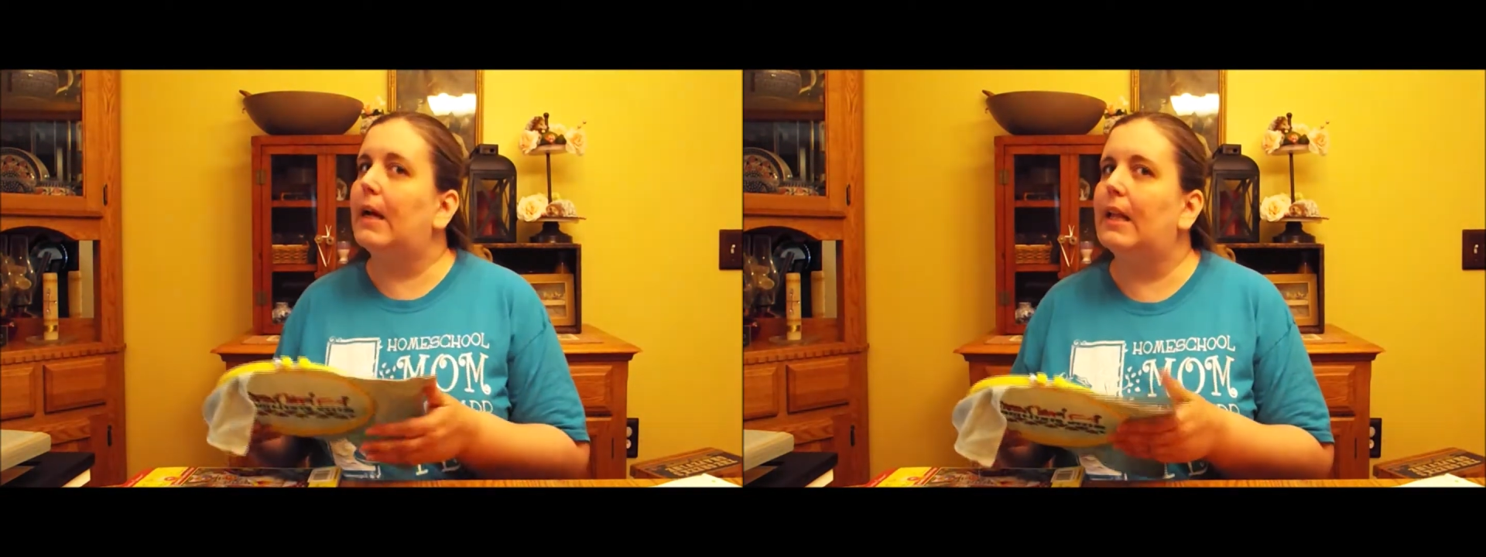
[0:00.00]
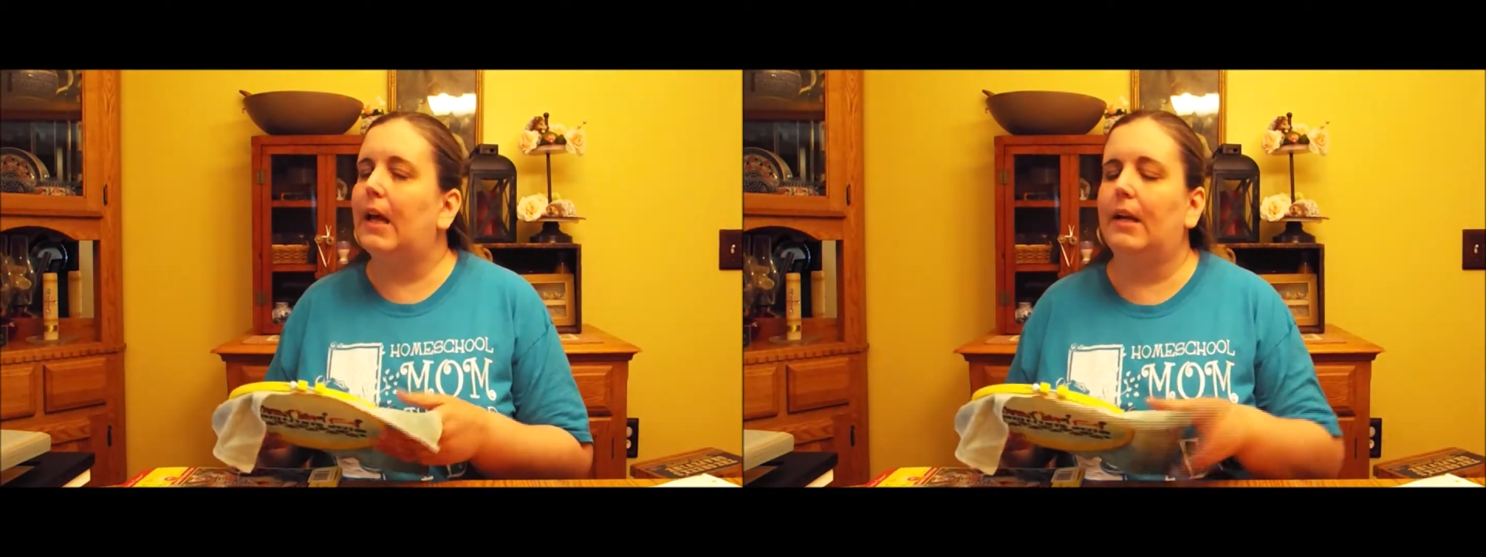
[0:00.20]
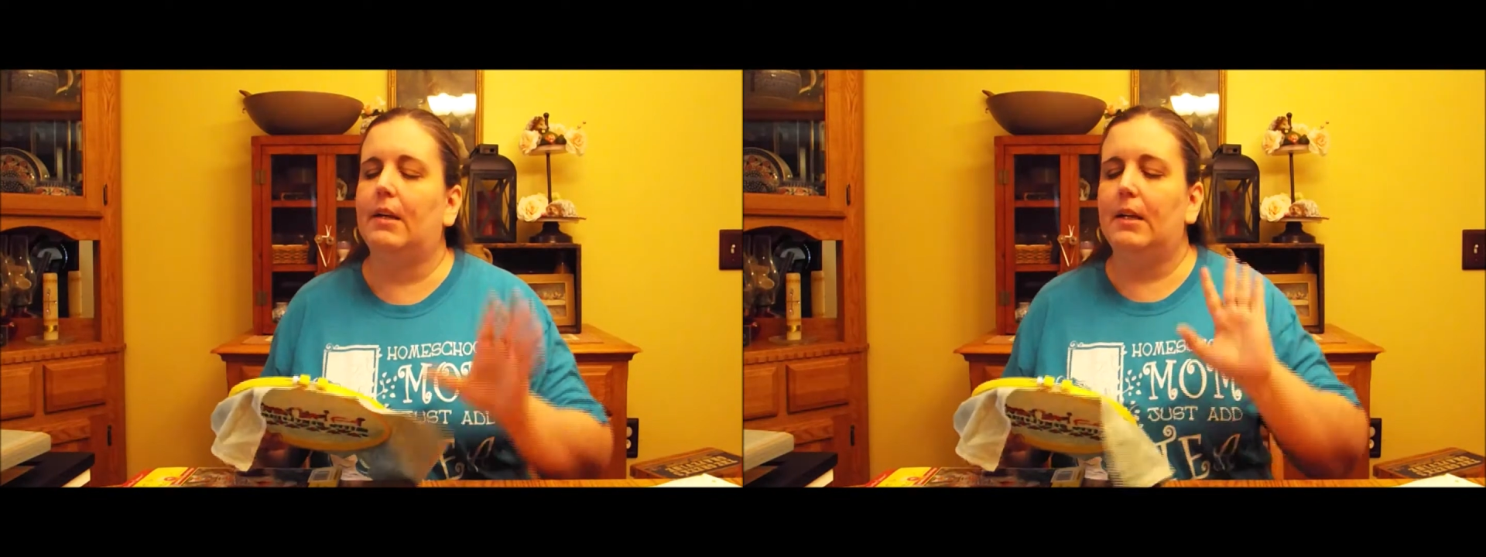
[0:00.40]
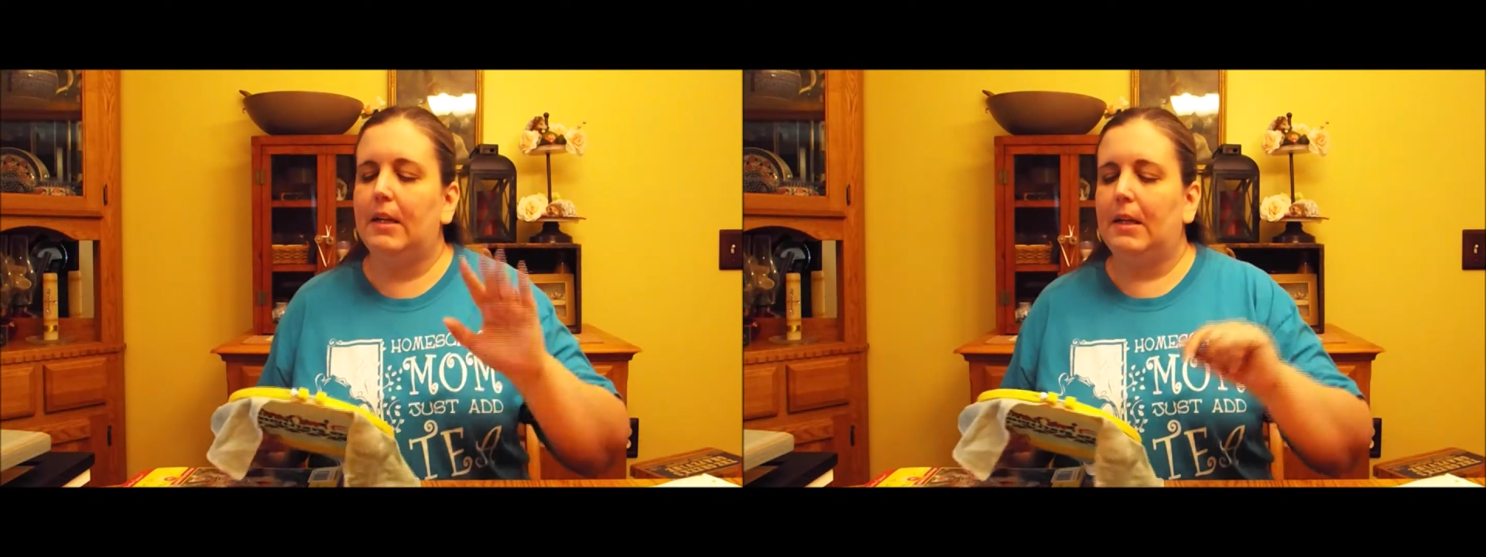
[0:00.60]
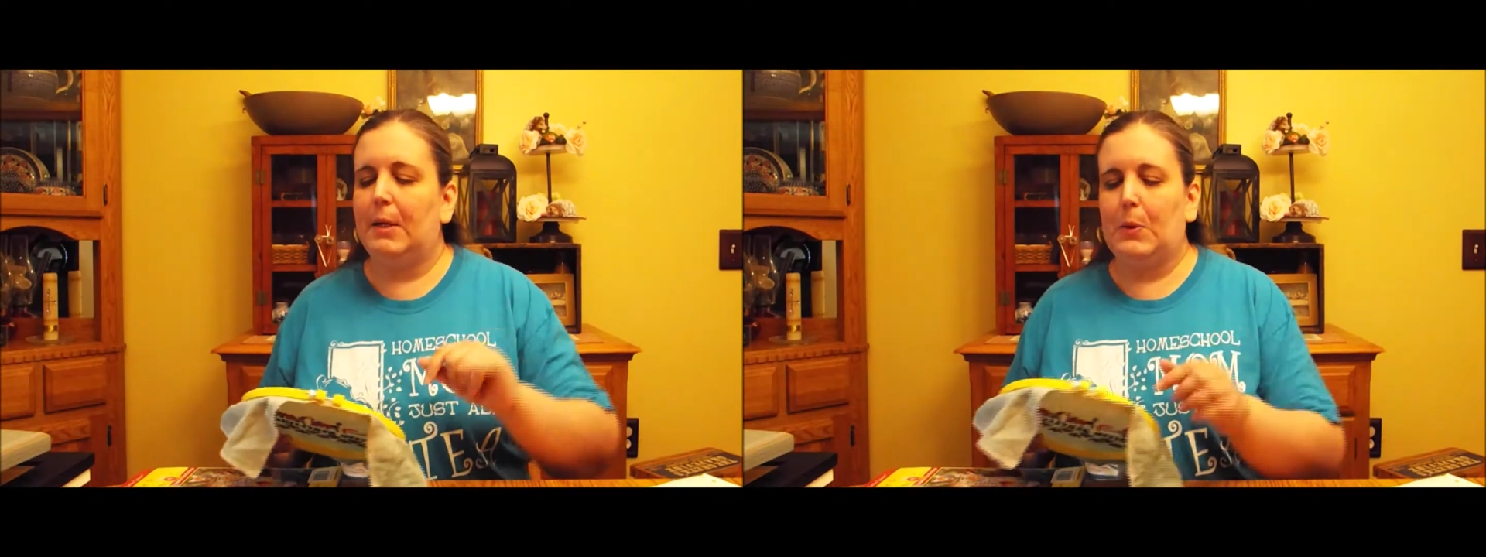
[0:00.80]
like,
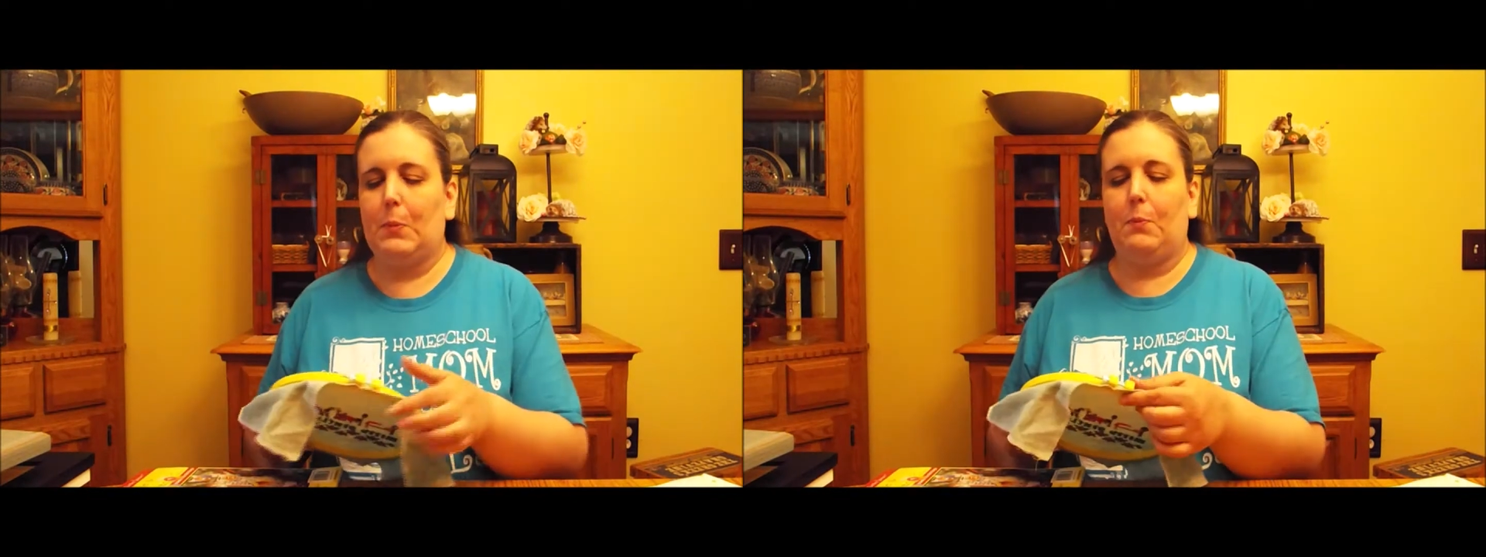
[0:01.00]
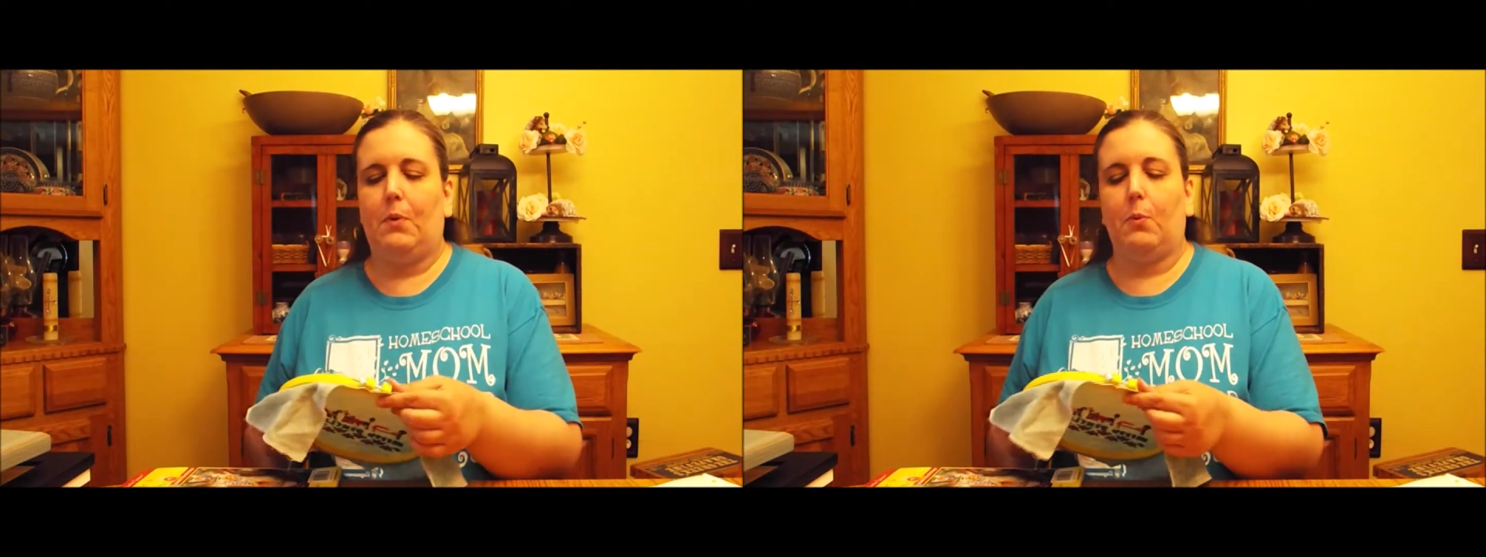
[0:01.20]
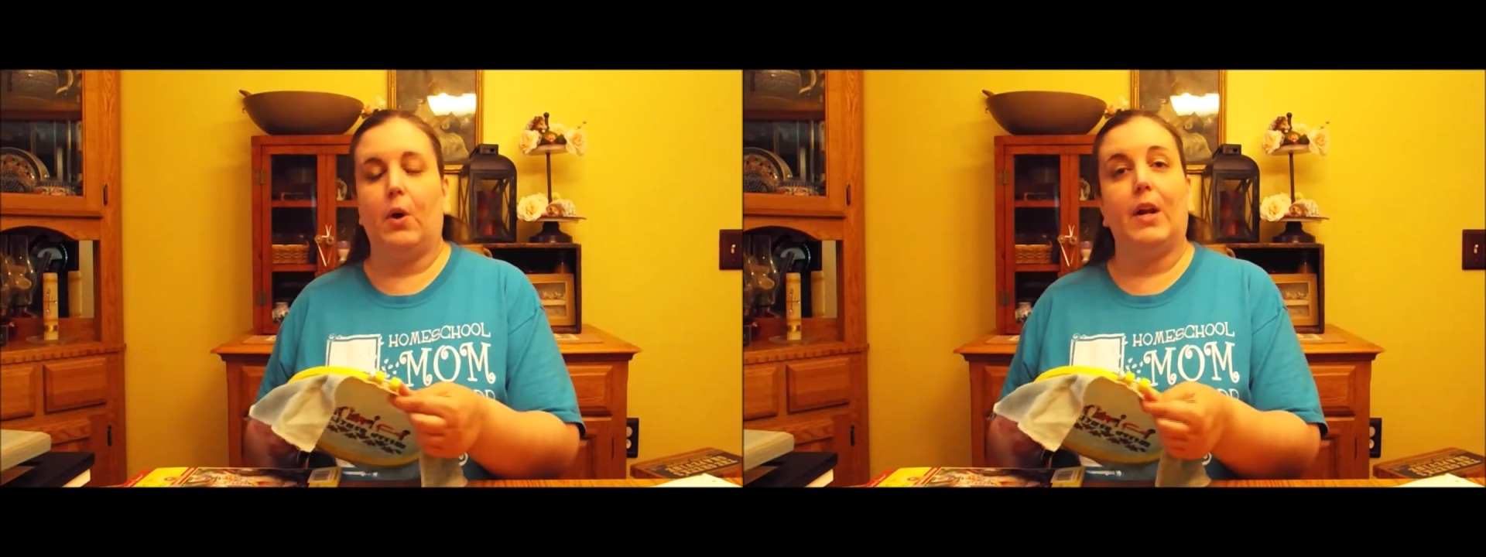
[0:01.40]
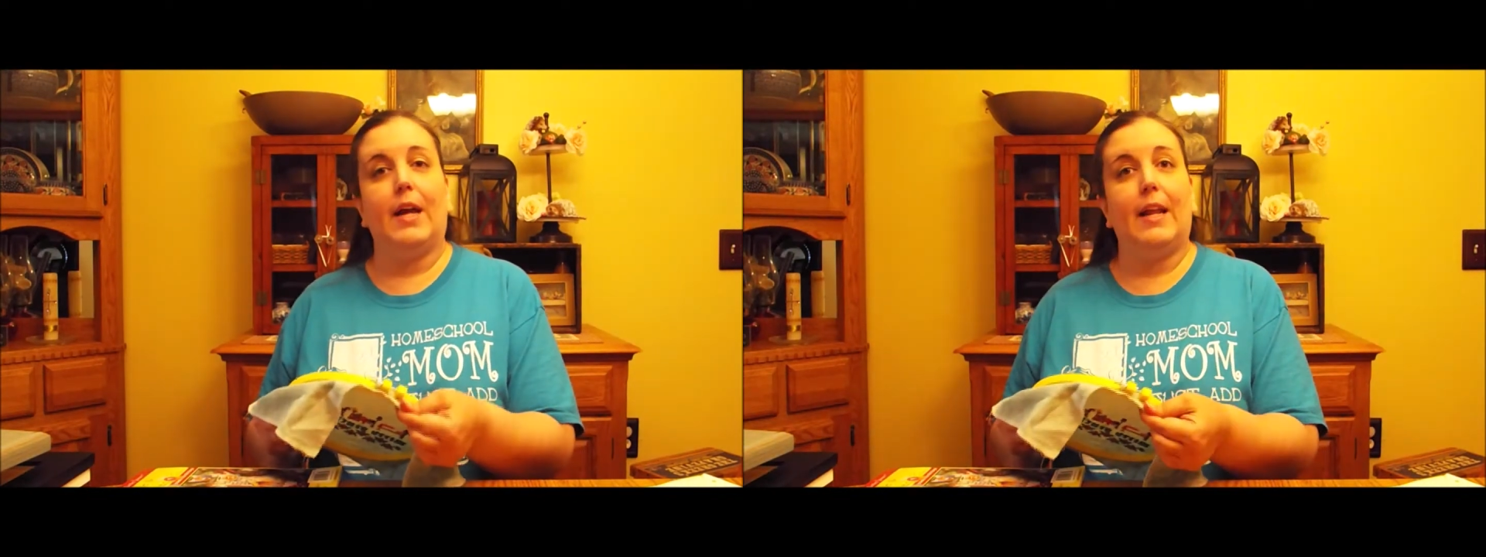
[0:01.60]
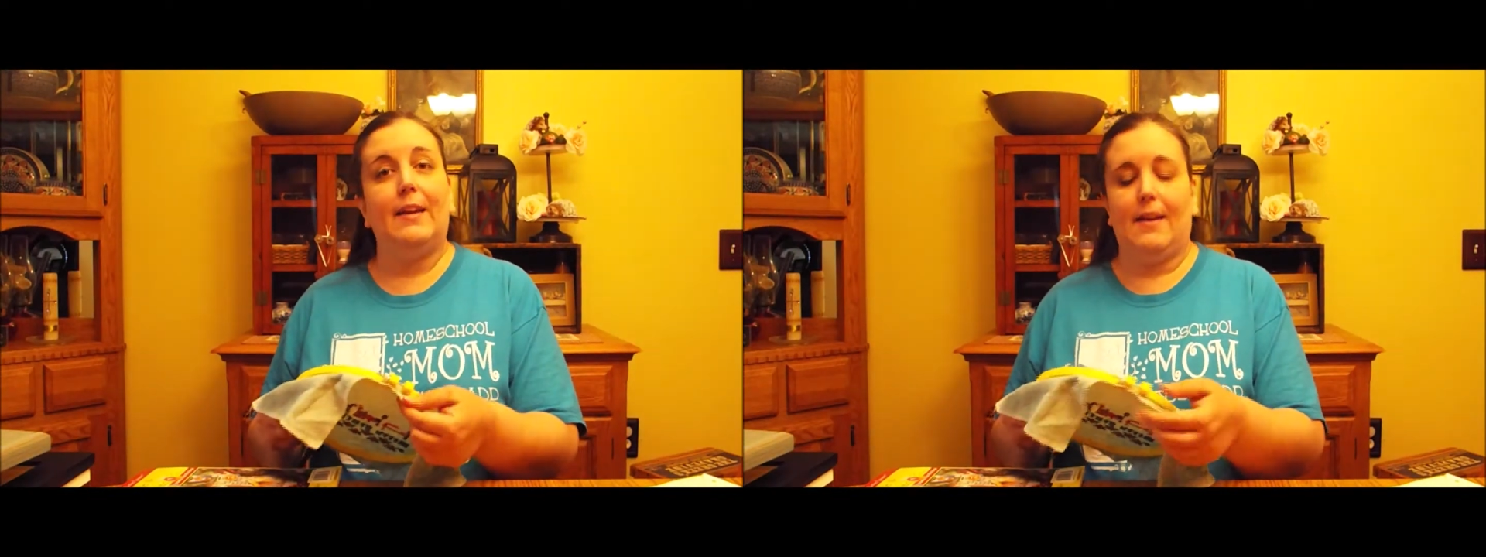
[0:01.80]
but we're going to
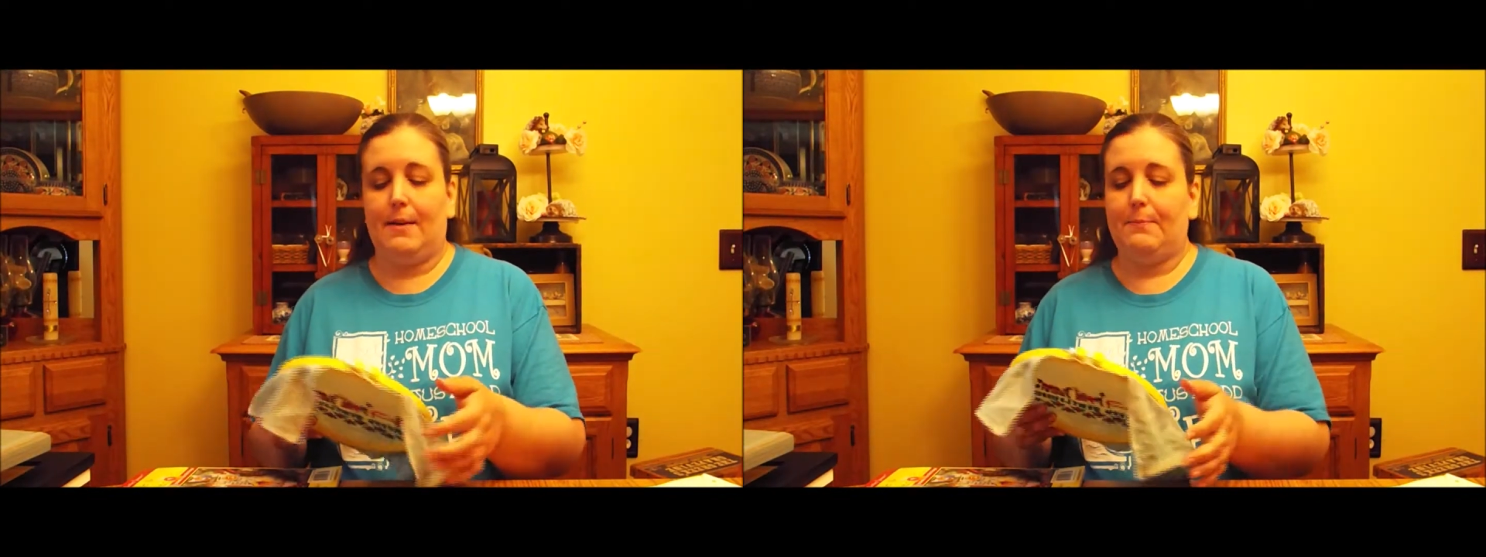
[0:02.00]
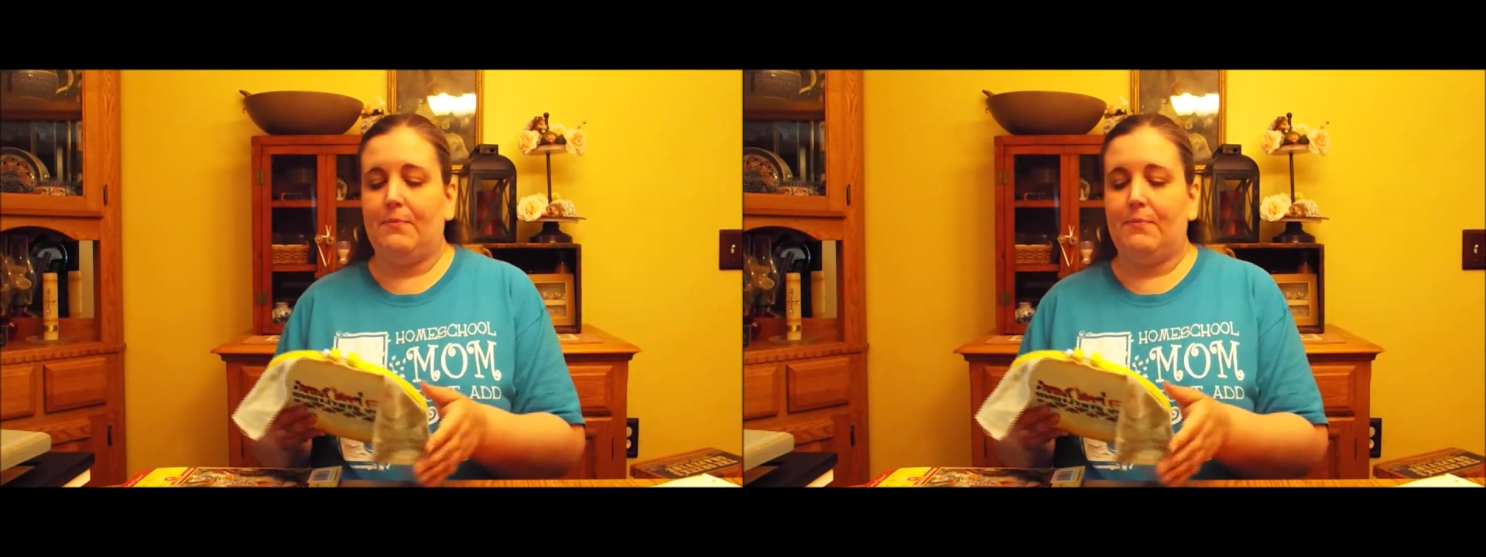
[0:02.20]
get it done.